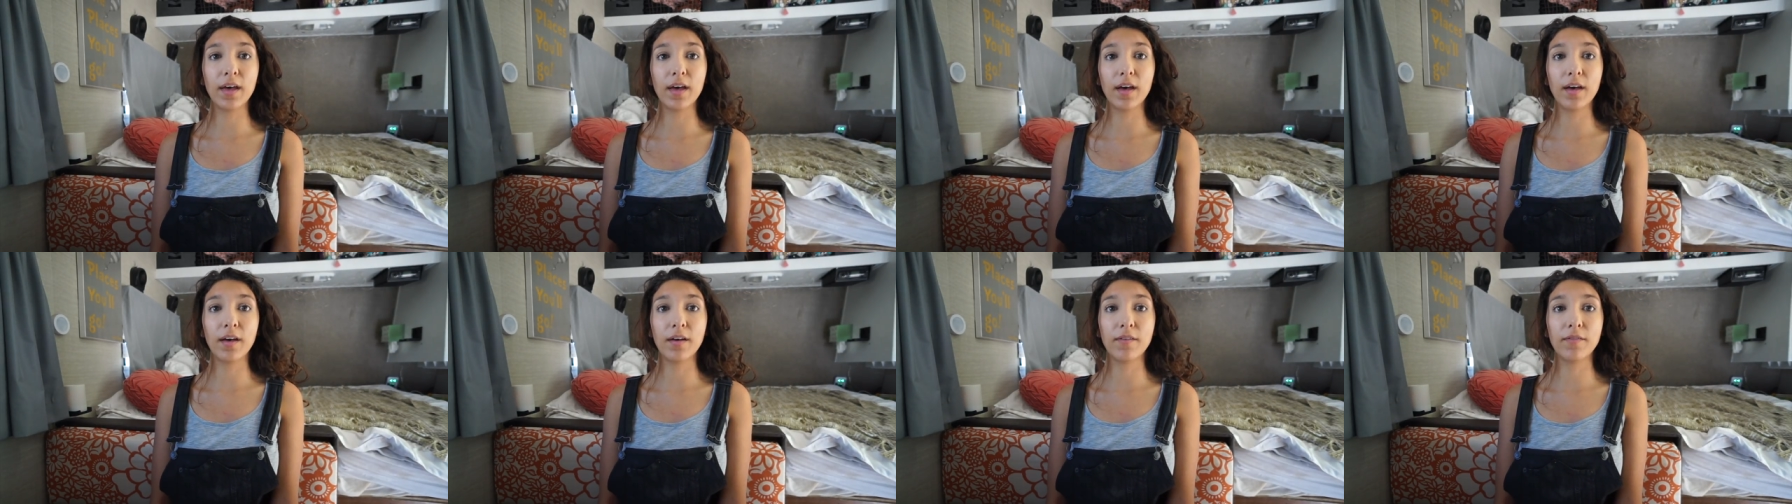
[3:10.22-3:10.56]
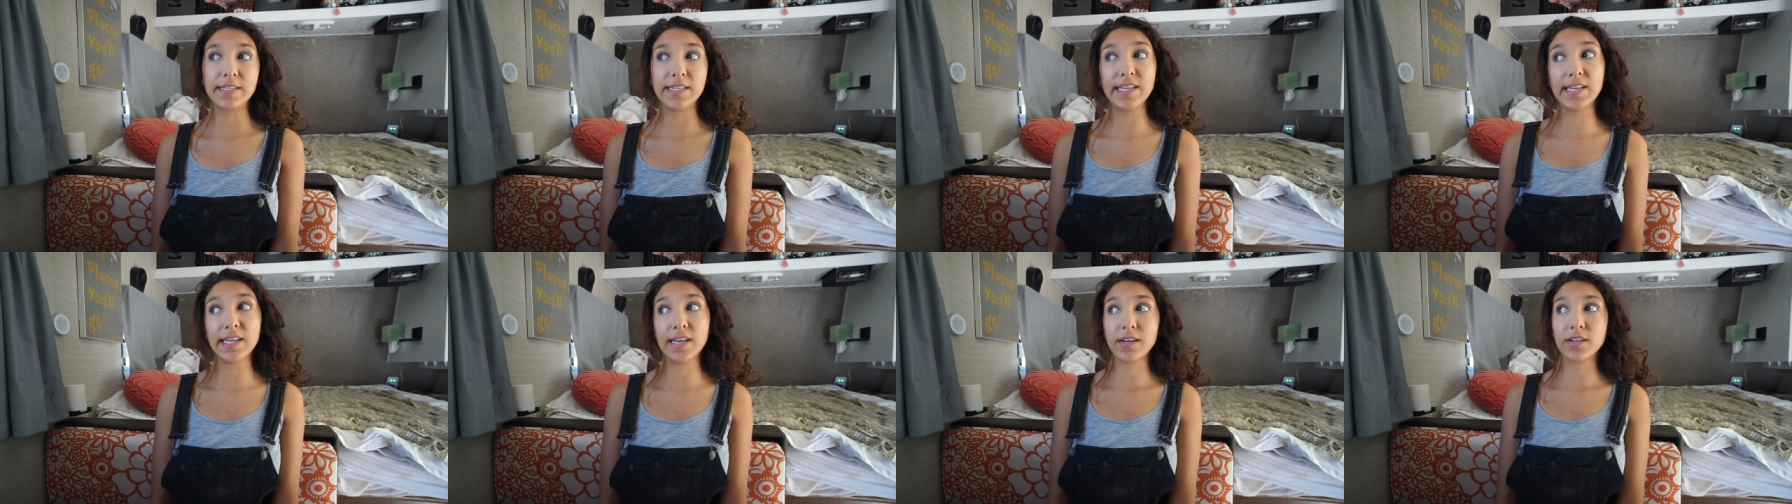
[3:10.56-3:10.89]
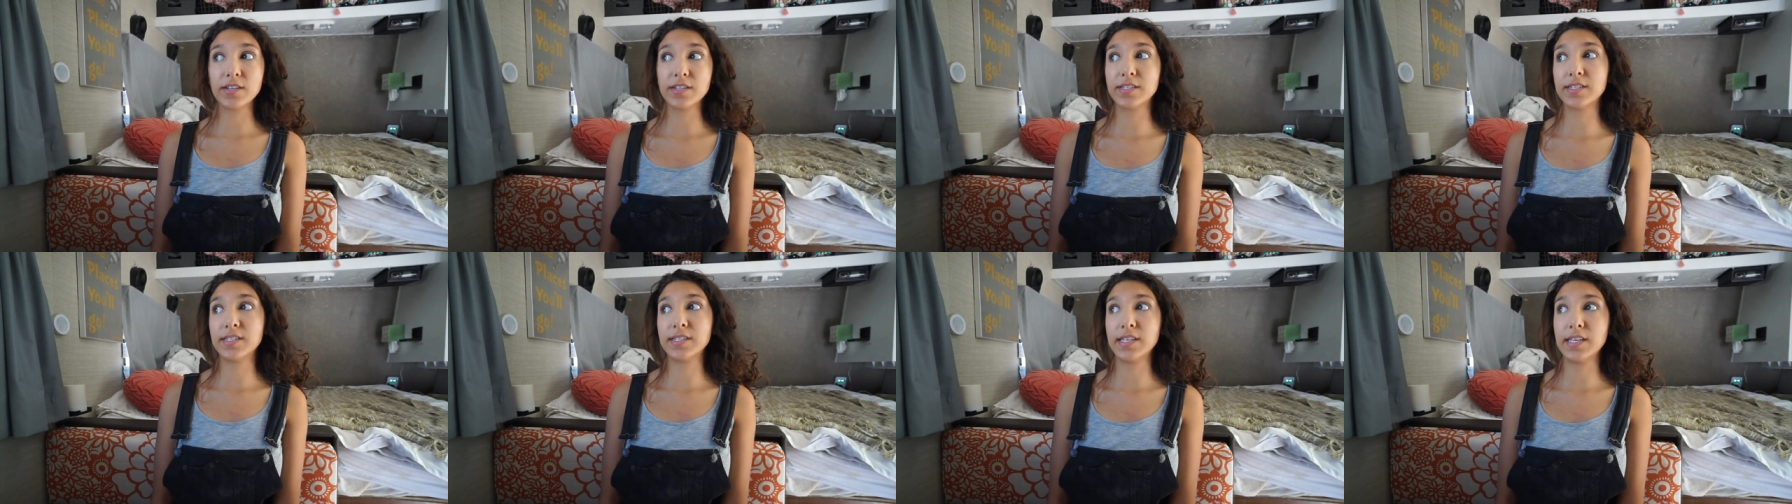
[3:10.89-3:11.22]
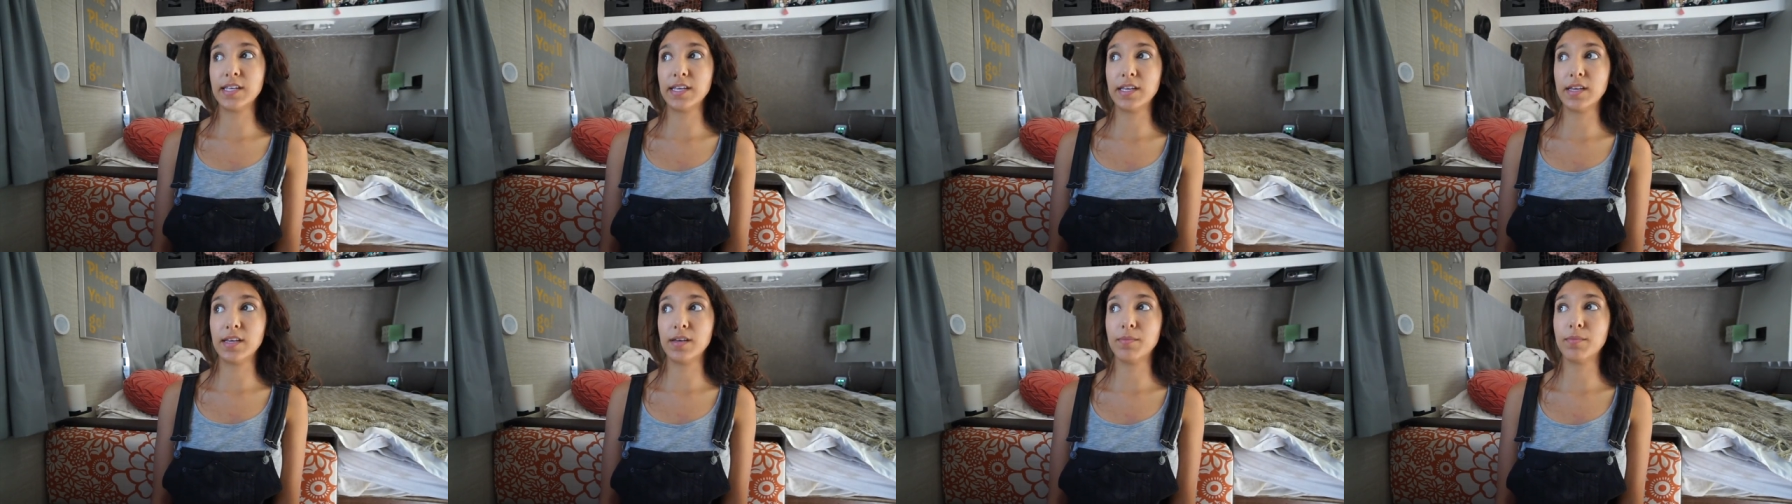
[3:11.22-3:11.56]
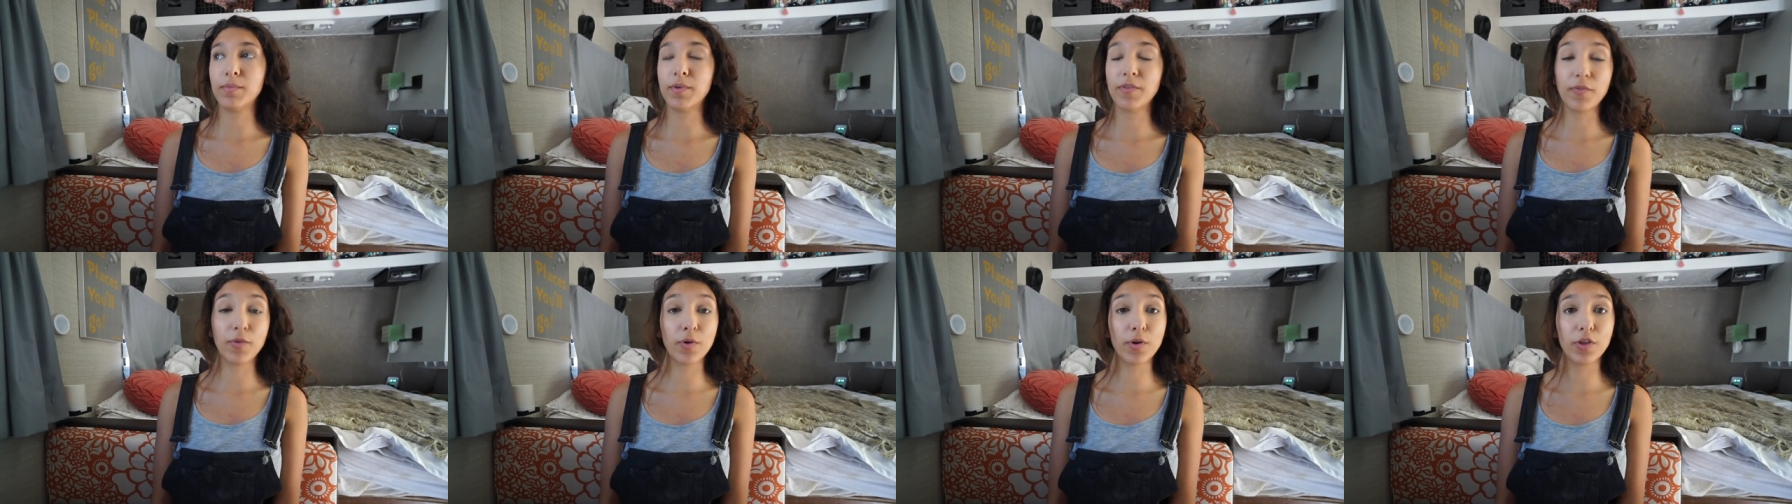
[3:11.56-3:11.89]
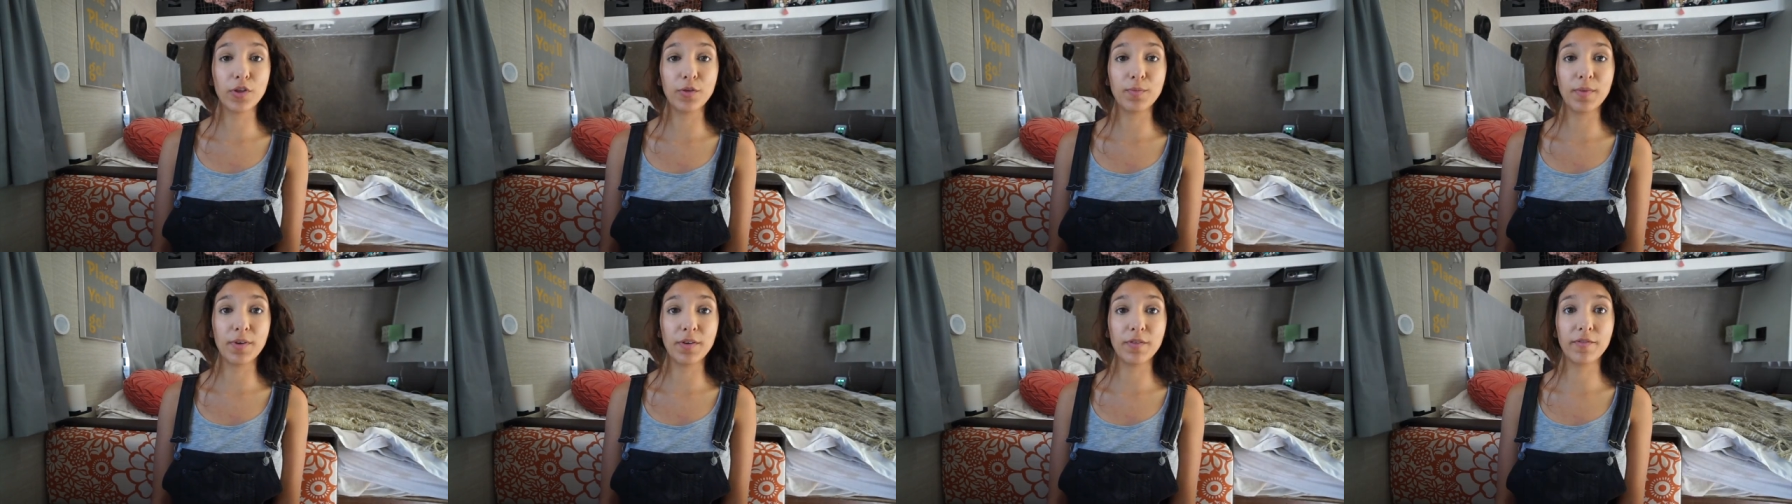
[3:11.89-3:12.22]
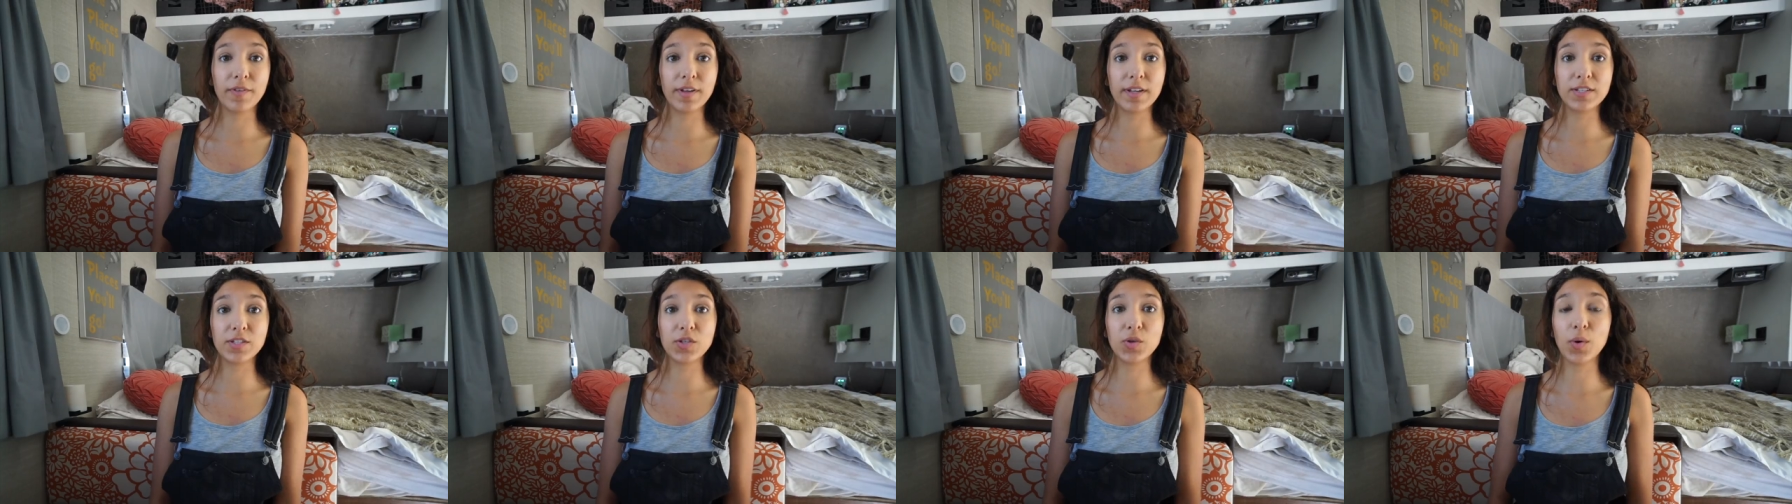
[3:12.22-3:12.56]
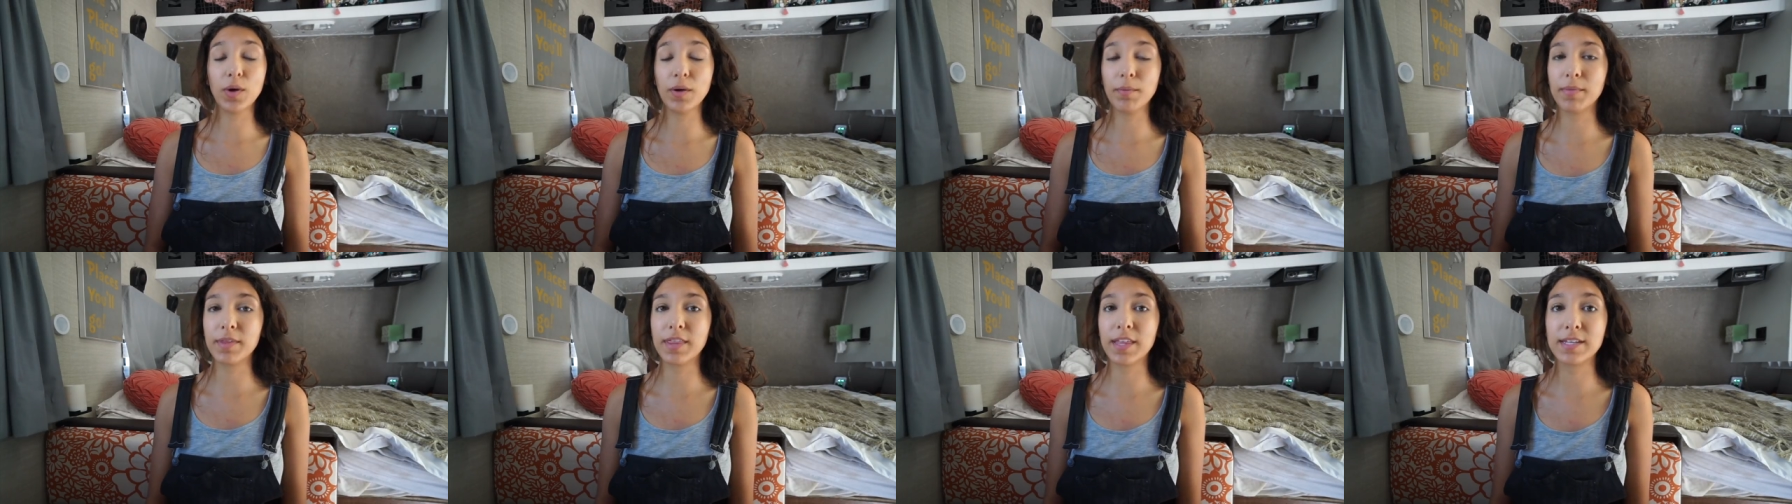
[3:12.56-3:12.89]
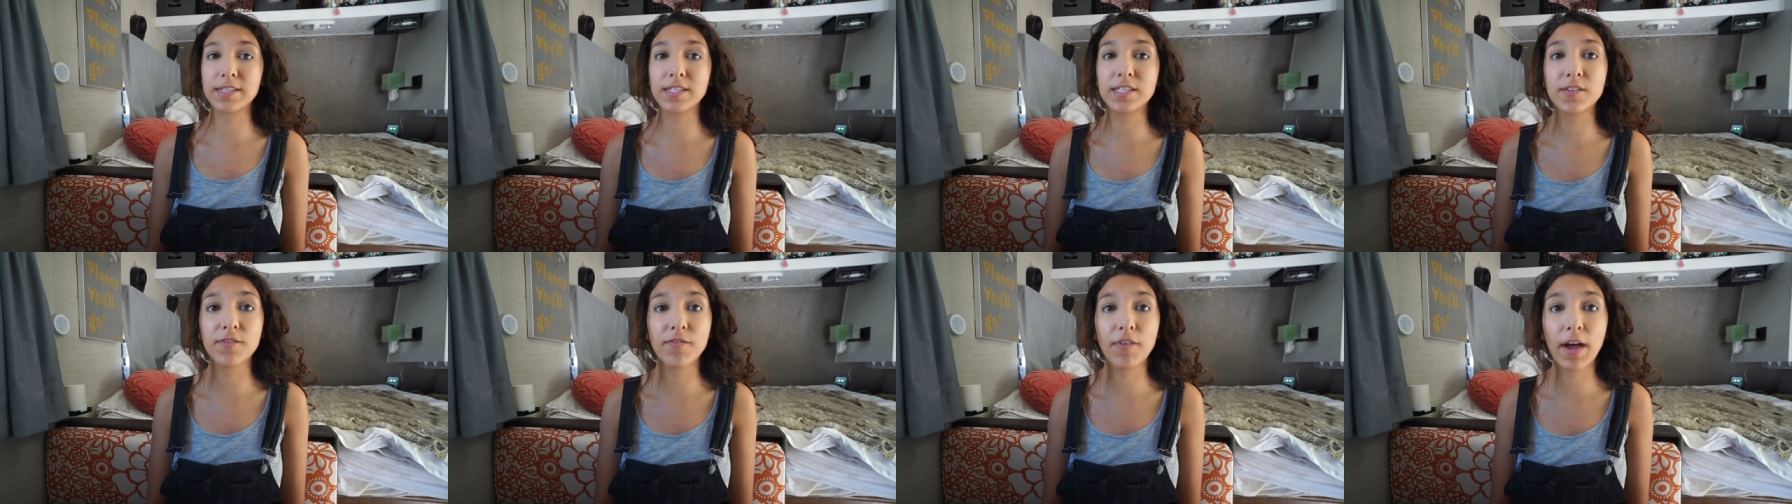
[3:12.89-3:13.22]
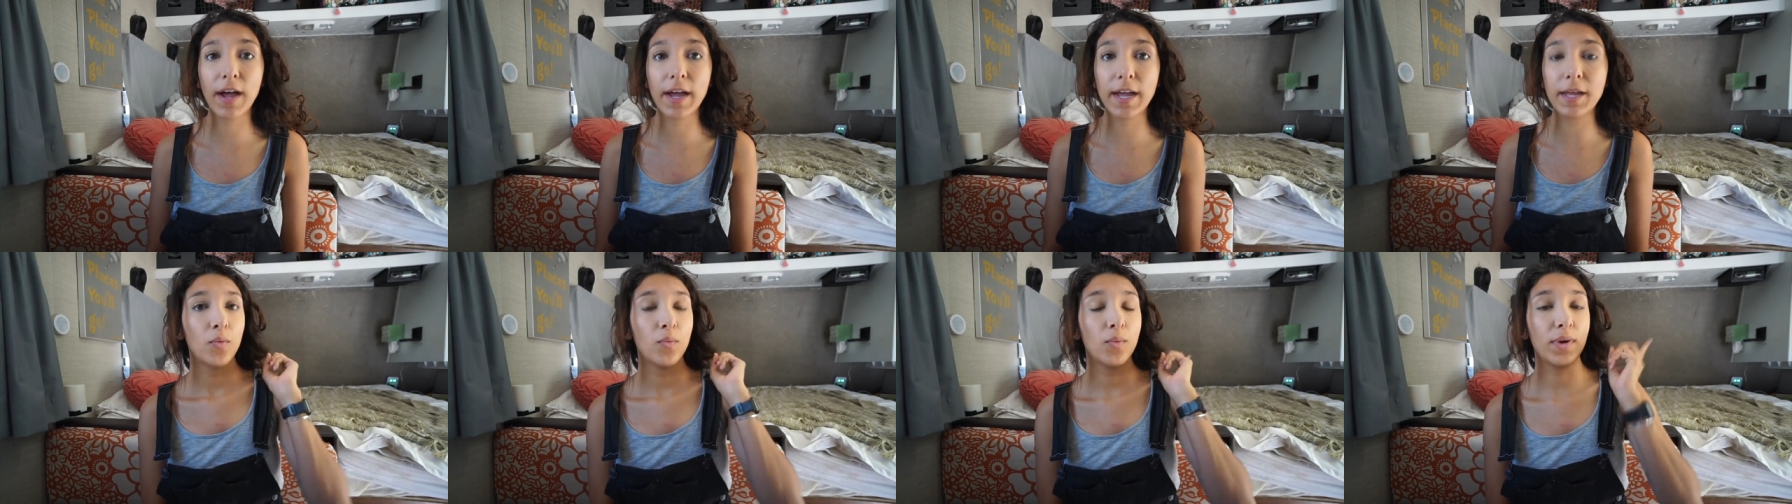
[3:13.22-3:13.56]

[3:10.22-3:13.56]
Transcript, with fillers: of TLC before you move into it, but that's fine.